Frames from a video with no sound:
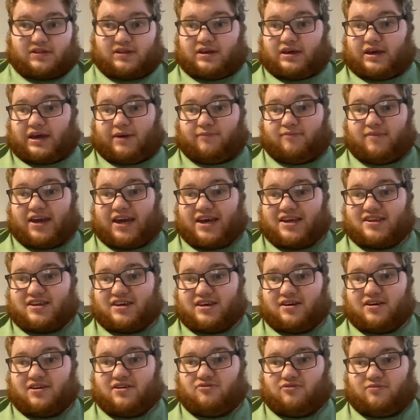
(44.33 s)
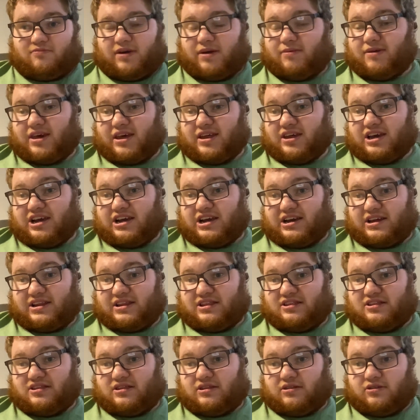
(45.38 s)
I'm guessing maybe
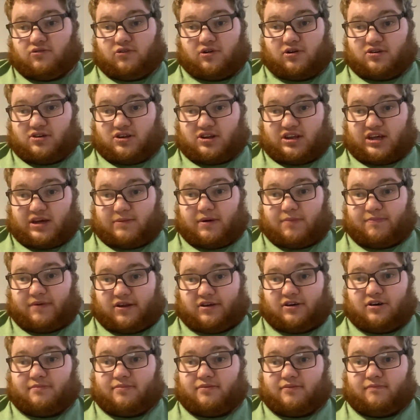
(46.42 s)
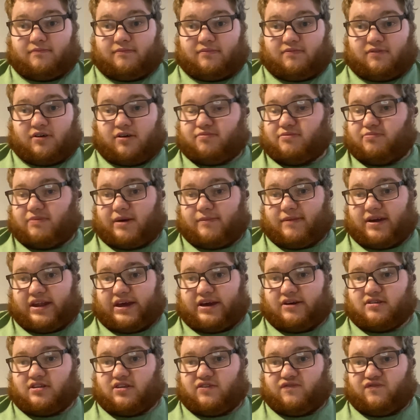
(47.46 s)
they're all going to team up and help Spider-Man
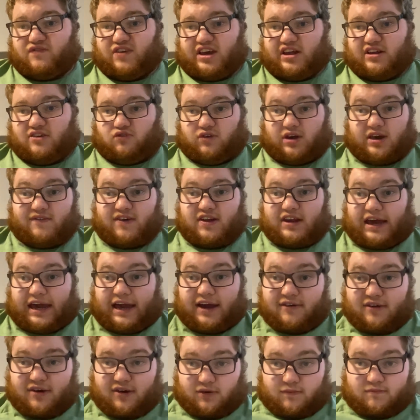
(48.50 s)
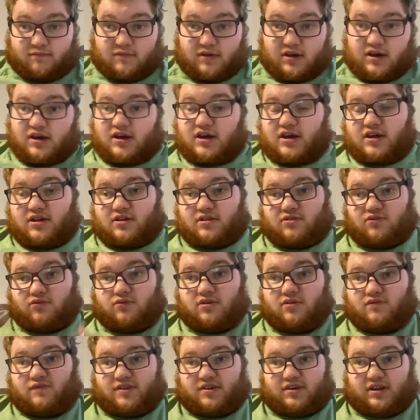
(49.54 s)
out defeat Kraven. I don't know. Who
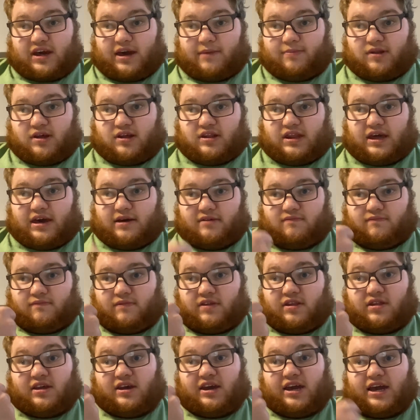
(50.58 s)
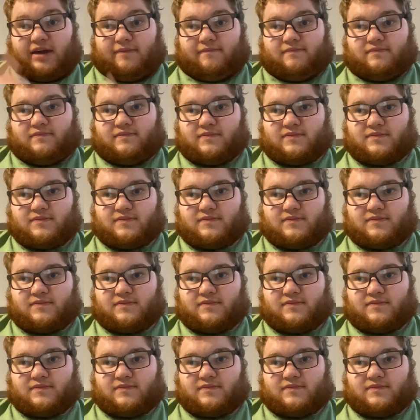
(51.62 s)
knows what's going to happen in the game.